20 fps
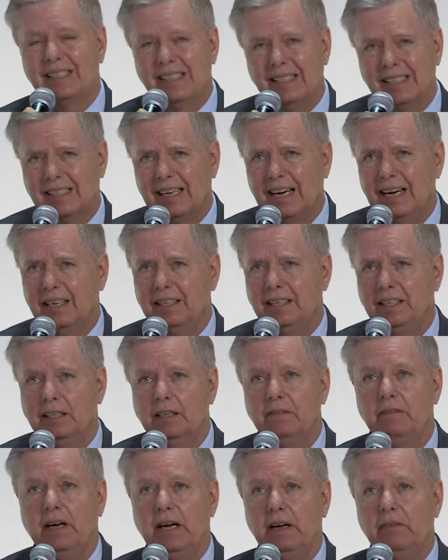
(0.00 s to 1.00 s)
This idea
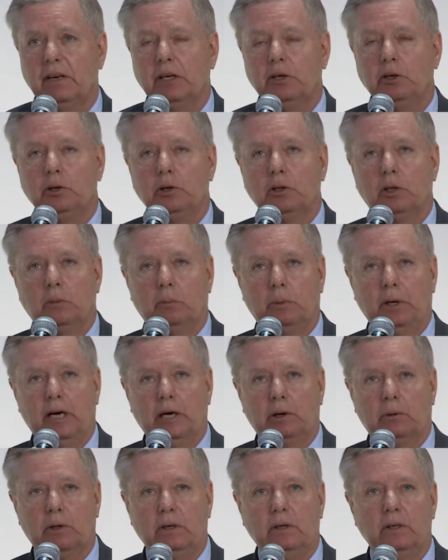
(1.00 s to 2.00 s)
of having nuclear
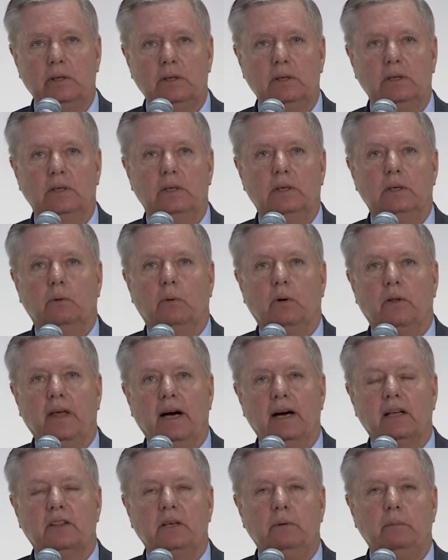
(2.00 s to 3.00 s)
power
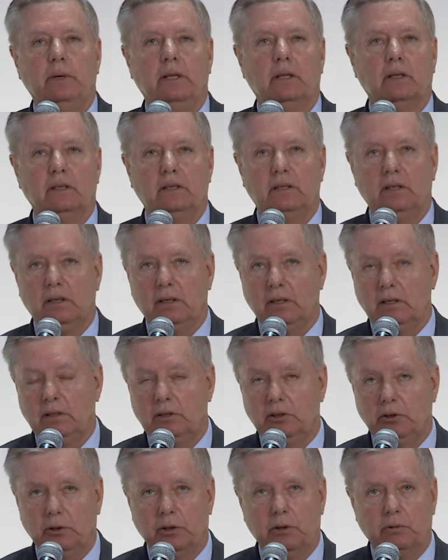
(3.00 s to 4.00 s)
without the ability
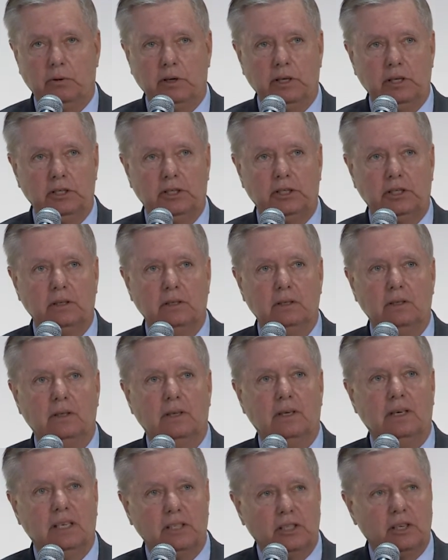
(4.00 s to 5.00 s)
to enrich
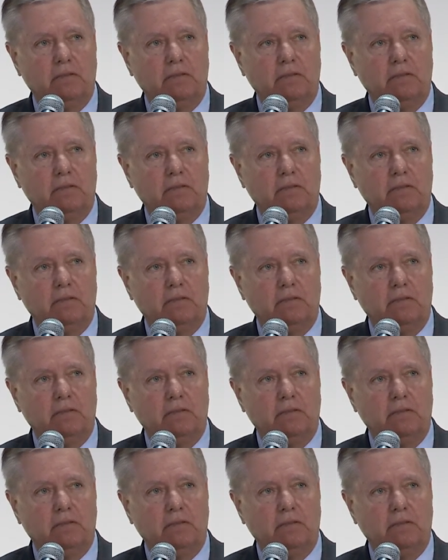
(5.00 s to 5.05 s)
is a